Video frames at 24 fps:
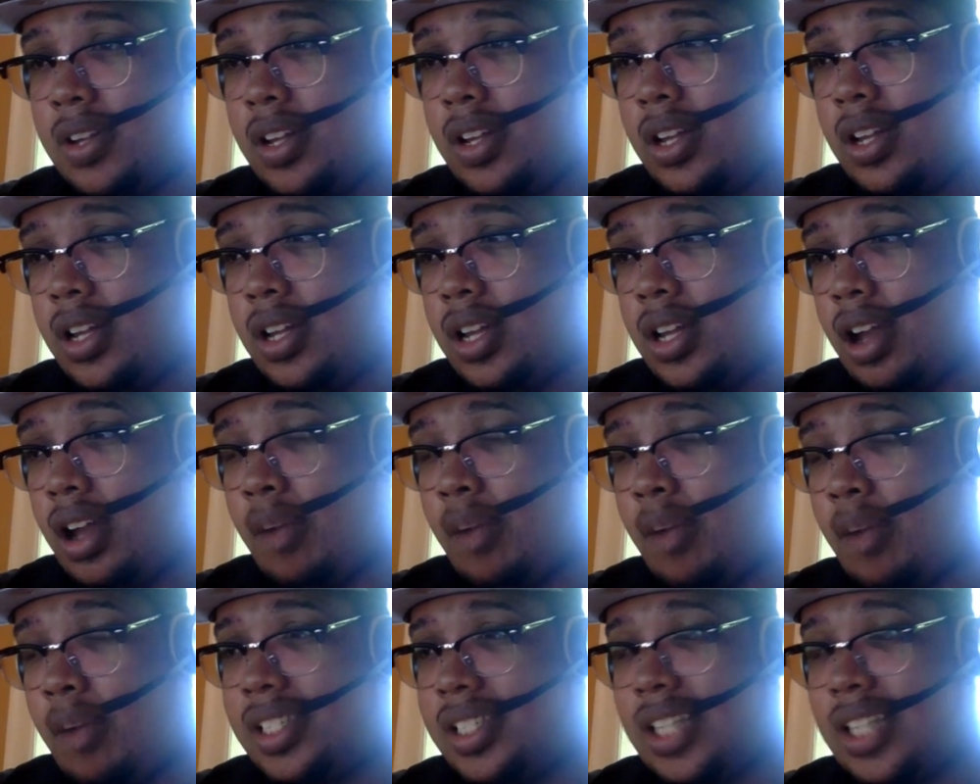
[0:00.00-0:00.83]
I mean, there was
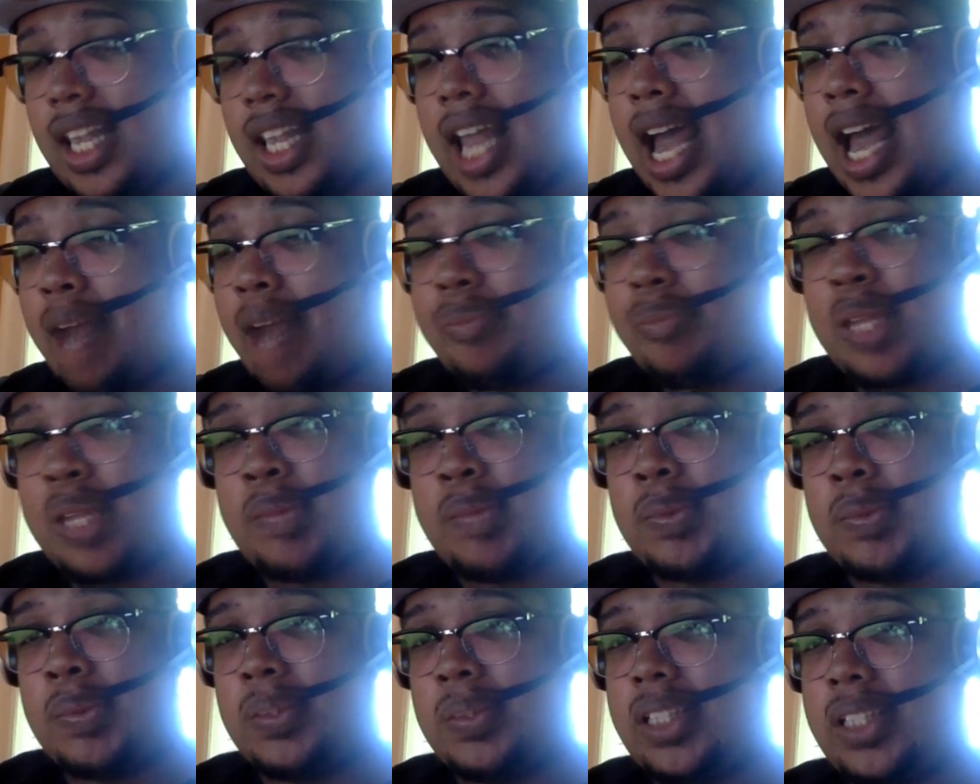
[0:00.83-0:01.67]
just a lot of
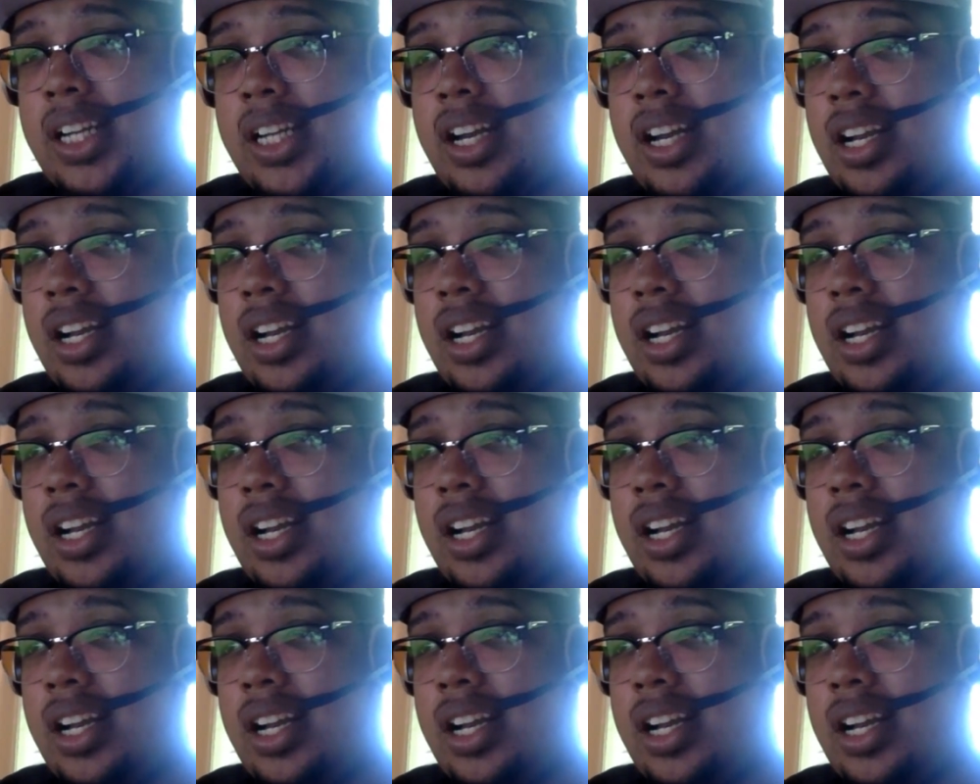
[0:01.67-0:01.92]
people there,